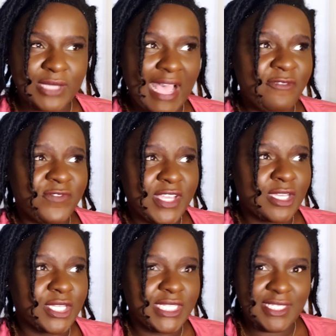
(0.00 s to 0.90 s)
I
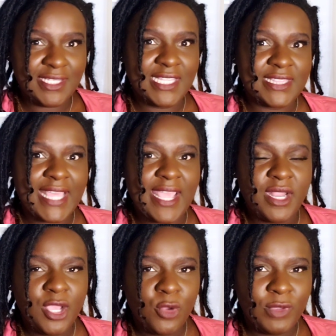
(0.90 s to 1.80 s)
felt good
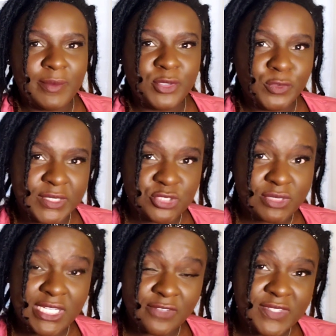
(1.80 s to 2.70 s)
that women who were
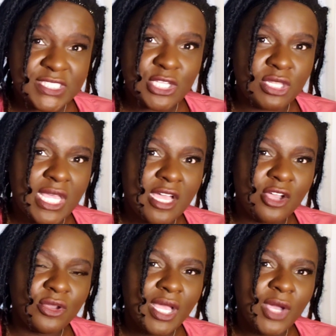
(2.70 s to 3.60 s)
struggling for so
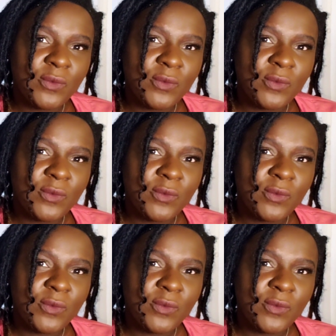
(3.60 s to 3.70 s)
long